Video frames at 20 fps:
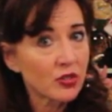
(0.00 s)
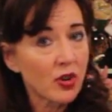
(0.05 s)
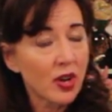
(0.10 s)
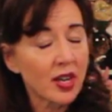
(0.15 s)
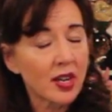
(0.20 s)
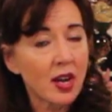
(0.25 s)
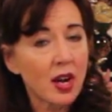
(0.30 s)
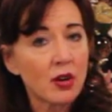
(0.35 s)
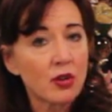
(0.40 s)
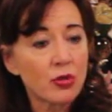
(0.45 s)
So
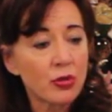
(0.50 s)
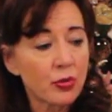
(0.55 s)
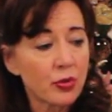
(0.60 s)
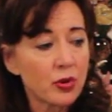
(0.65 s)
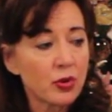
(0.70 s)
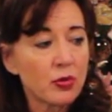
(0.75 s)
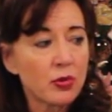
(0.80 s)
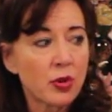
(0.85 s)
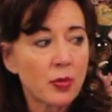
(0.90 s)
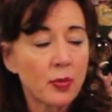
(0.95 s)
I go
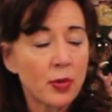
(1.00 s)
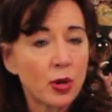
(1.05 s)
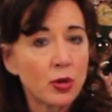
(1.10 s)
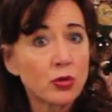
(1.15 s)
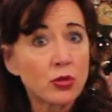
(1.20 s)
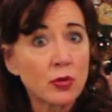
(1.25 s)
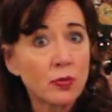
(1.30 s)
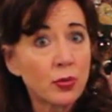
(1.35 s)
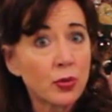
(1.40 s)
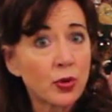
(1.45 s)
through the
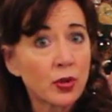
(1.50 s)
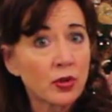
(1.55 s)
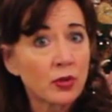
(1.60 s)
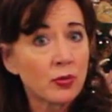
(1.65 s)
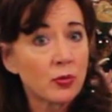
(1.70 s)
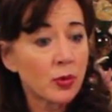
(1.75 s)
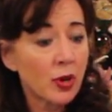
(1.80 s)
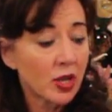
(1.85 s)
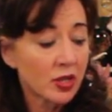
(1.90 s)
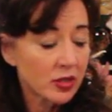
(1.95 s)
most
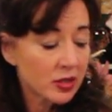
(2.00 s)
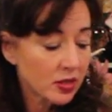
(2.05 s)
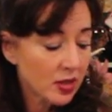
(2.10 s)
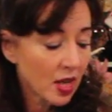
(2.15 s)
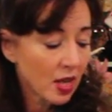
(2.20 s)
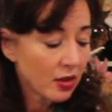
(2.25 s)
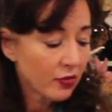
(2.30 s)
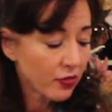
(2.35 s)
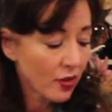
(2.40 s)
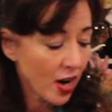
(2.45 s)
important ones
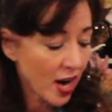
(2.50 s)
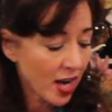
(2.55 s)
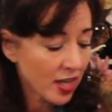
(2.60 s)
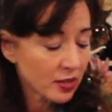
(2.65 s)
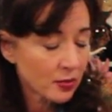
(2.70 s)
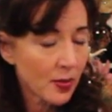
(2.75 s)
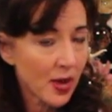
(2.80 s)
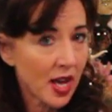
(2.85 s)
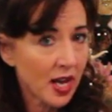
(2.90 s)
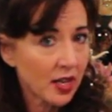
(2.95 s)
for
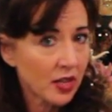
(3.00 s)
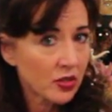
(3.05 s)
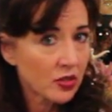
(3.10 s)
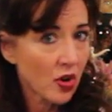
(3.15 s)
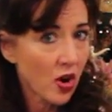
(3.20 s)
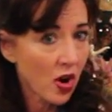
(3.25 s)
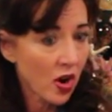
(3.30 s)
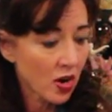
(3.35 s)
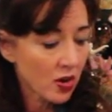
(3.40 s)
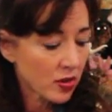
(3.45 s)

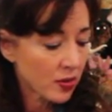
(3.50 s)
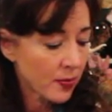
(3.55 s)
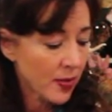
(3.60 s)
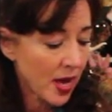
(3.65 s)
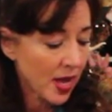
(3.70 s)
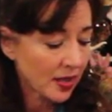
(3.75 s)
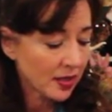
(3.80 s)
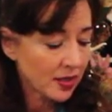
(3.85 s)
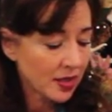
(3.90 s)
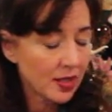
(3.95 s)
asthmatics are the
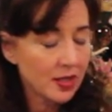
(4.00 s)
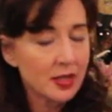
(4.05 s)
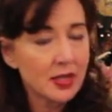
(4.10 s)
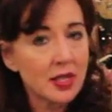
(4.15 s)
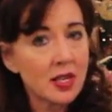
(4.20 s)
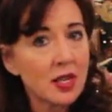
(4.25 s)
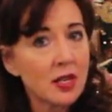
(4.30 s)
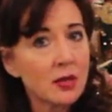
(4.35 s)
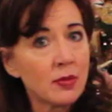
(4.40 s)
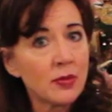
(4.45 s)

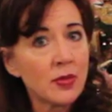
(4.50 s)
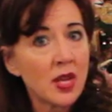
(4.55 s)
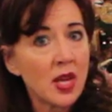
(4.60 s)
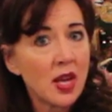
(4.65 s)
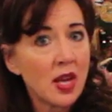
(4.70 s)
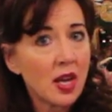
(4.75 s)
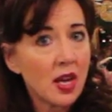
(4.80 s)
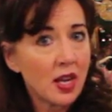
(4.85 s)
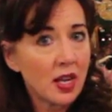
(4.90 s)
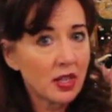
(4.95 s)
magnesium
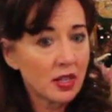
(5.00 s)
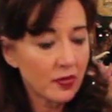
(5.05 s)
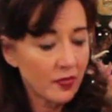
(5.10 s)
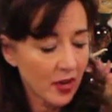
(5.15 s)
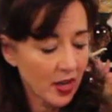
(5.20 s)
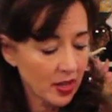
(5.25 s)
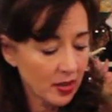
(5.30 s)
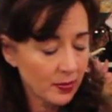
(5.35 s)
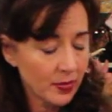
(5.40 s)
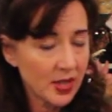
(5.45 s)
and the
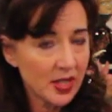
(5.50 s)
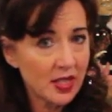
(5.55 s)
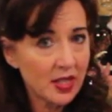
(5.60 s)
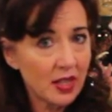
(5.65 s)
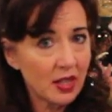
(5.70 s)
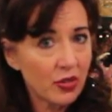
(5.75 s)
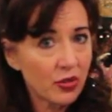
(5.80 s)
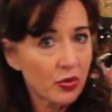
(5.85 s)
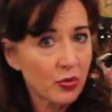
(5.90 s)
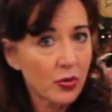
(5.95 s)
vitamin
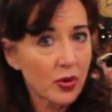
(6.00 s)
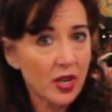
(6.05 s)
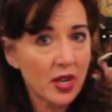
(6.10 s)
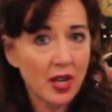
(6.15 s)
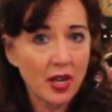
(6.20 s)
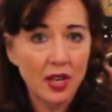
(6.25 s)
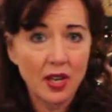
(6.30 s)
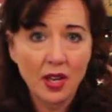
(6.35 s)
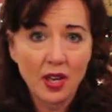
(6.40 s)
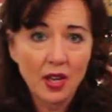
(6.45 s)

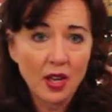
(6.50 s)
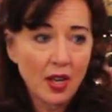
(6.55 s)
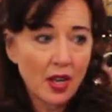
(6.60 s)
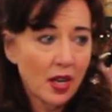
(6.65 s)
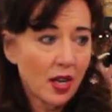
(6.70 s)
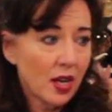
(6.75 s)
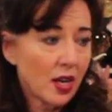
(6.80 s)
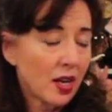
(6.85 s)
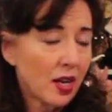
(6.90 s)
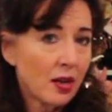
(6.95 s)
D3.
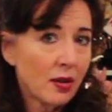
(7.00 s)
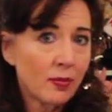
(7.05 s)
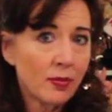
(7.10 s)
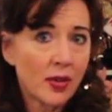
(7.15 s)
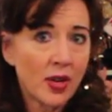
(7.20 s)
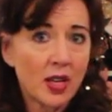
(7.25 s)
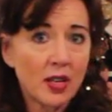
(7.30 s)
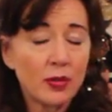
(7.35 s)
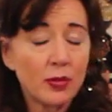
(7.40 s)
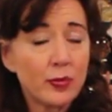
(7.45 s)

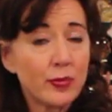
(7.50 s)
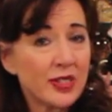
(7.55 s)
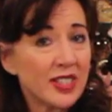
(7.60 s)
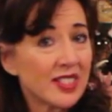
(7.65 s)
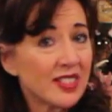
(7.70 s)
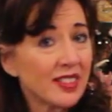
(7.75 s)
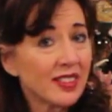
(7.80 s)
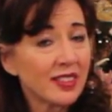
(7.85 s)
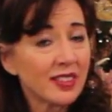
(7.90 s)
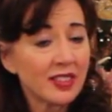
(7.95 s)
It would be
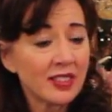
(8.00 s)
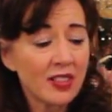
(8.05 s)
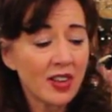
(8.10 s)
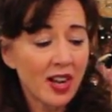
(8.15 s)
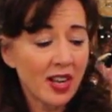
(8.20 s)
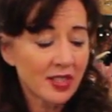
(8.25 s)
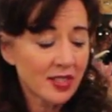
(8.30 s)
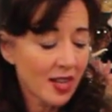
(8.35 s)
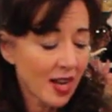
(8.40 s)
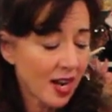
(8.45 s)
silly
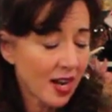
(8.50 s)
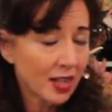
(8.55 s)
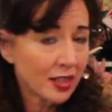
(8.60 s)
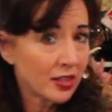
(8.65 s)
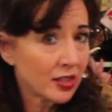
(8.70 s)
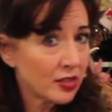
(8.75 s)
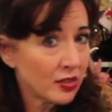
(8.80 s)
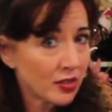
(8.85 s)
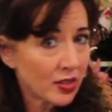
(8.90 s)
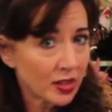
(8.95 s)
not to
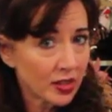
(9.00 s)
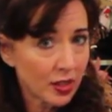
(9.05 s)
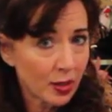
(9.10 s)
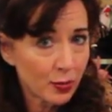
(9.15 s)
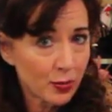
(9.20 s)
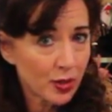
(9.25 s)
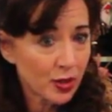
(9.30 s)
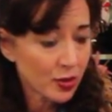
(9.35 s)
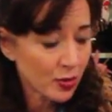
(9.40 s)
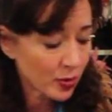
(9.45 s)
add the
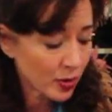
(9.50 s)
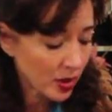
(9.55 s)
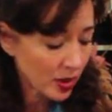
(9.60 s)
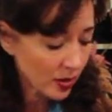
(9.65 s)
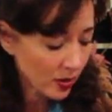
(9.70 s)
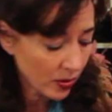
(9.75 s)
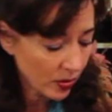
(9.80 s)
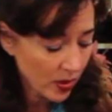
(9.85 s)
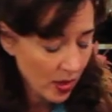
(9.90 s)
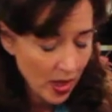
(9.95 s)
eucalyptus
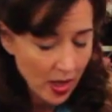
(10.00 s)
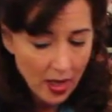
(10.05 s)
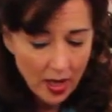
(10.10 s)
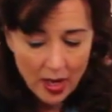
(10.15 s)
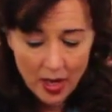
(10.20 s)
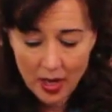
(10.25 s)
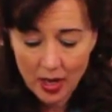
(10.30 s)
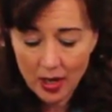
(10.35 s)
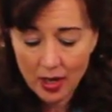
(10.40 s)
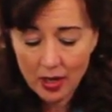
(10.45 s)
oil.
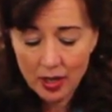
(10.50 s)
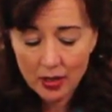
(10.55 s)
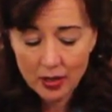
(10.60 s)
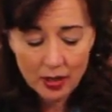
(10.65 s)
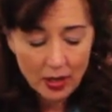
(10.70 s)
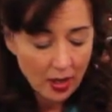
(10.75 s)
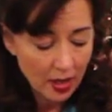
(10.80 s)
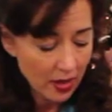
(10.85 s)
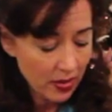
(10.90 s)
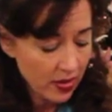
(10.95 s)

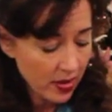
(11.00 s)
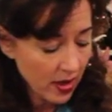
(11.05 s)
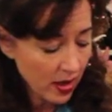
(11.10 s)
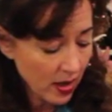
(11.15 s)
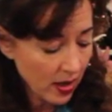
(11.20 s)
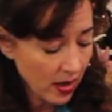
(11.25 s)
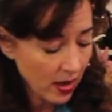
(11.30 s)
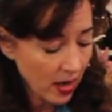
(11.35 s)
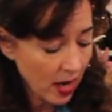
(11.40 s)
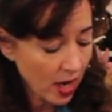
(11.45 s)
And the
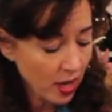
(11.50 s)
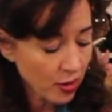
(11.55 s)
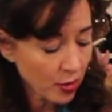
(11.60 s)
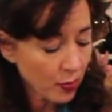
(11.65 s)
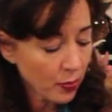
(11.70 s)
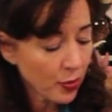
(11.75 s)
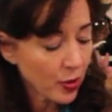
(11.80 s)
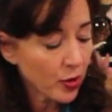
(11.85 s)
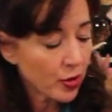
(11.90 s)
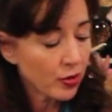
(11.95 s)

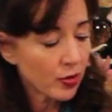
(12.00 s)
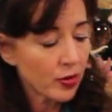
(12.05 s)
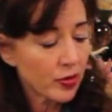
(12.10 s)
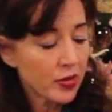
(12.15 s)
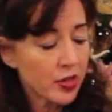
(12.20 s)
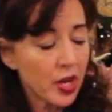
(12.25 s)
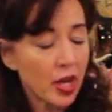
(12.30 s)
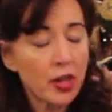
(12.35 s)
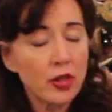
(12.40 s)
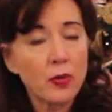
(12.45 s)
other
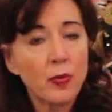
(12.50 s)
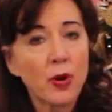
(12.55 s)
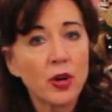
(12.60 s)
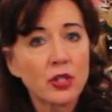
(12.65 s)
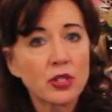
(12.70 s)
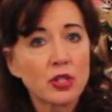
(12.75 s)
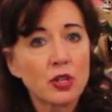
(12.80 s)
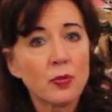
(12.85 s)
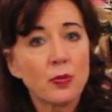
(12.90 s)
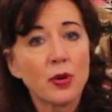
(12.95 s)

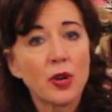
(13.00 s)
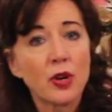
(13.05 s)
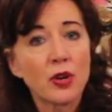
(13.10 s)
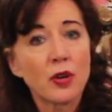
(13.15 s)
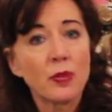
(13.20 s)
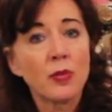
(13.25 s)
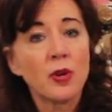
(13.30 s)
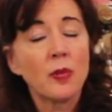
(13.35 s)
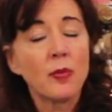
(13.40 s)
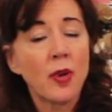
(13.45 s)
parts of the
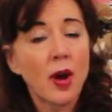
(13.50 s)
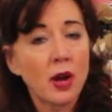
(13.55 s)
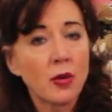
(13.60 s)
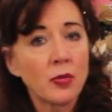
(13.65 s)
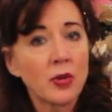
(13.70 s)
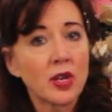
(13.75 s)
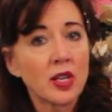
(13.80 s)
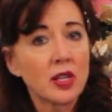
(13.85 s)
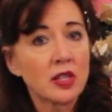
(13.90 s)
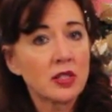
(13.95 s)
program you
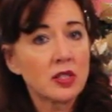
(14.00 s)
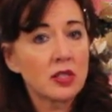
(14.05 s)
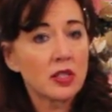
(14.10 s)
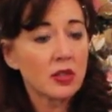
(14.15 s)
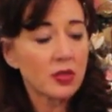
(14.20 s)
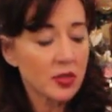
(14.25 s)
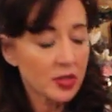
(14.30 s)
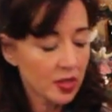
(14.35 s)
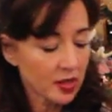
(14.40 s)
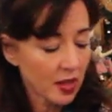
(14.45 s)
might want to
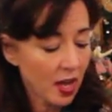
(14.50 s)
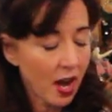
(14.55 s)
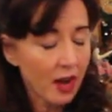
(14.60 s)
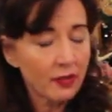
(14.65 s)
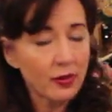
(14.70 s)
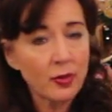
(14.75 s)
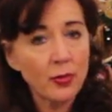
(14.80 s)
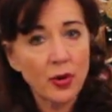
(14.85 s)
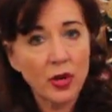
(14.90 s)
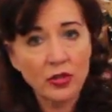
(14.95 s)
consider is a
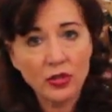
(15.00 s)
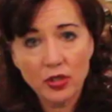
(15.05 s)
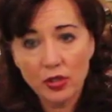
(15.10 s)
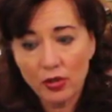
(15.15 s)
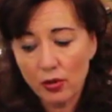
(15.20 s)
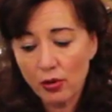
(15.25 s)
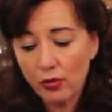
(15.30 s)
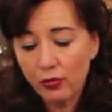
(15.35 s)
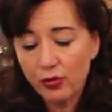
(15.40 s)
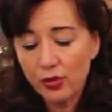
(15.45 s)
lively multi
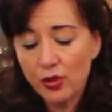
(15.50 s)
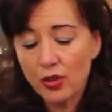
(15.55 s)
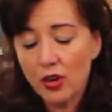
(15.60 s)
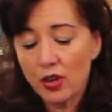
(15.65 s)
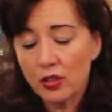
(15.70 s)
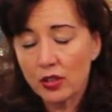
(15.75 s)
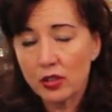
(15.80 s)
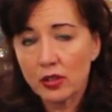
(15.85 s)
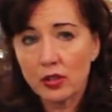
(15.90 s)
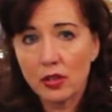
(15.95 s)
whole food
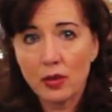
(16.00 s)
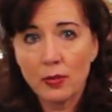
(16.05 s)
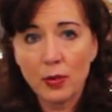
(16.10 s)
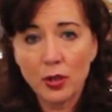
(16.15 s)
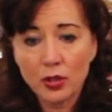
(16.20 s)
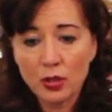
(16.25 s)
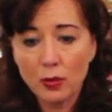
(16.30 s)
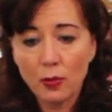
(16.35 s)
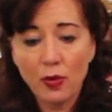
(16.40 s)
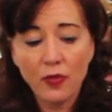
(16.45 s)

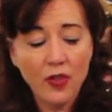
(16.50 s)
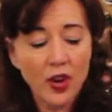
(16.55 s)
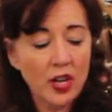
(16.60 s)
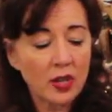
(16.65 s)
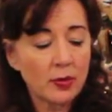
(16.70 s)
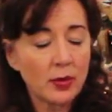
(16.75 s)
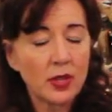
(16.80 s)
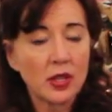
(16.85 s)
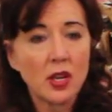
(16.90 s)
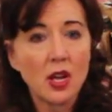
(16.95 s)
multiple
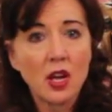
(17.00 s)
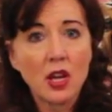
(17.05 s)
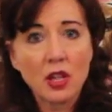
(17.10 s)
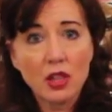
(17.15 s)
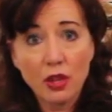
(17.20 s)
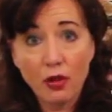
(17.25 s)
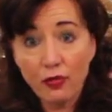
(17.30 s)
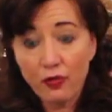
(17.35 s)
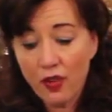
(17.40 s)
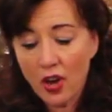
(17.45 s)
vitamin,
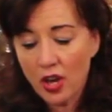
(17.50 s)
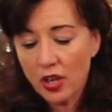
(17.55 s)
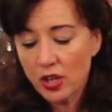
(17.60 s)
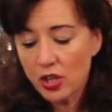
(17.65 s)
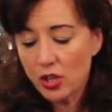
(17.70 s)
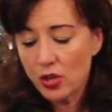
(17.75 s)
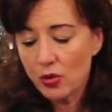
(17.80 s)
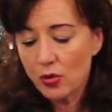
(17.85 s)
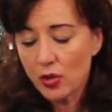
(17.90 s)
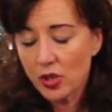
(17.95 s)
the
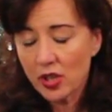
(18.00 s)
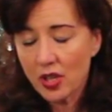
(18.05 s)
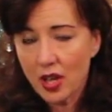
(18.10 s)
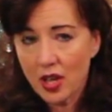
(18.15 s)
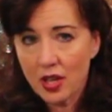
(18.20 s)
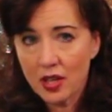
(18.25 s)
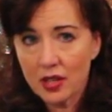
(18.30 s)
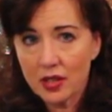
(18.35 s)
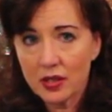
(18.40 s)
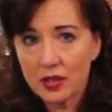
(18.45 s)
Fungi
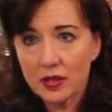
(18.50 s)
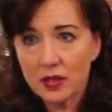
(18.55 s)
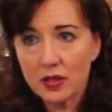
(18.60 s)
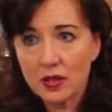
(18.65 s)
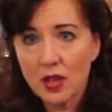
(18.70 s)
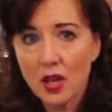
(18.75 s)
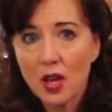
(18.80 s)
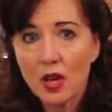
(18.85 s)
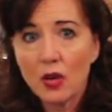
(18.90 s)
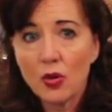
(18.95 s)

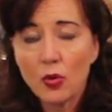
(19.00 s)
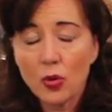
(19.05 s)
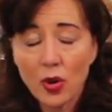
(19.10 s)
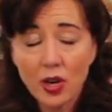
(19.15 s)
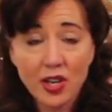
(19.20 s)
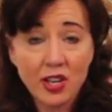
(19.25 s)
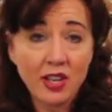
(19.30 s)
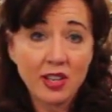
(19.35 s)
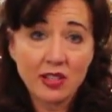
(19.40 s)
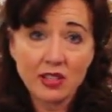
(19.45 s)
Cleanse,
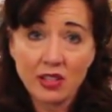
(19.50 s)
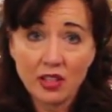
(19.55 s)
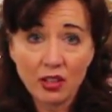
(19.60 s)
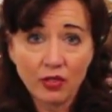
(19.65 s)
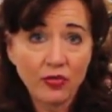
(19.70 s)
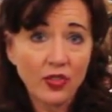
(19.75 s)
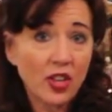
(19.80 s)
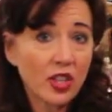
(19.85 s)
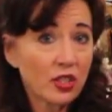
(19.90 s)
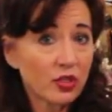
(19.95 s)
or
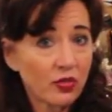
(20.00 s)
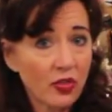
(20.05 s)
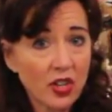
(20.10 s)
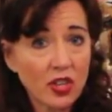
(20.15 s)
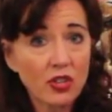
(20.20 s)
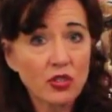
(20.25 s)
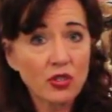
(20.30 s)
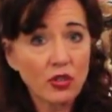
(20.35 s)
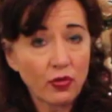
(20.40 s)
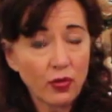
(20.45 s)
Candida fungus
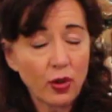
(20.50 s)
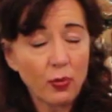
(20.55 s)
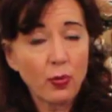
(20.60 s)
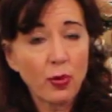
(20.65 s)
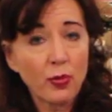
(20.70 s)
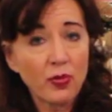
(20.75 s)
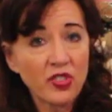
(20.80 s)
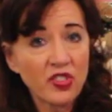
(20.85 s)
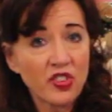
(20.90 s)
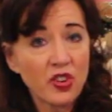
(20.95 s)
fighters if you
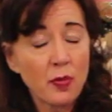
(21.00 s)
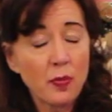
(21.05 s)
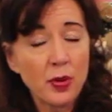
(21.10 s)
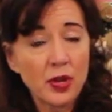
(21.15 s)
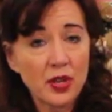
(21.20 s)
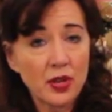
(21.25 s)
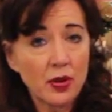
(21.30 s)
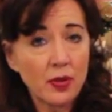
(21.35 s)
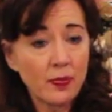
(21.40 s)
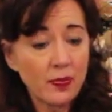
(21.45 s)
prefer a
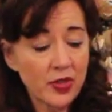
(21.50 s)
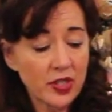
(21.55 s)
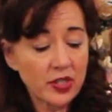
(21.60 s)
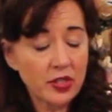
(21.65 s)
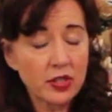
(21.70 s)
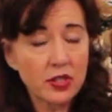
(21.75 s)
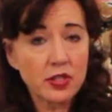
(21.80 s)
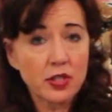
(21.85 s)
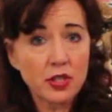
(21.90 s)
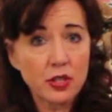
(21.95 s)
pill.
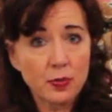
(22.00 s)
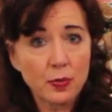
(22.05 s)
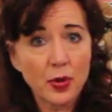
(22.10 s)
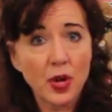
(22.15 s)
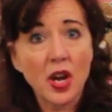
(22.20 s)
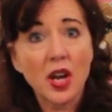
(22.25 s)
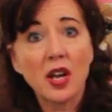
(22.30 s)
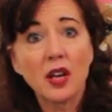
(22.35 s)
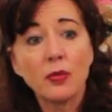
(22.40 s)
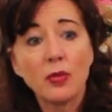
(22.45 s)
This is a
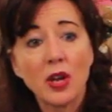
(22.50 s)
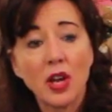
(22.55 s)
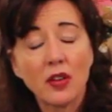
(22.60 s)
spray.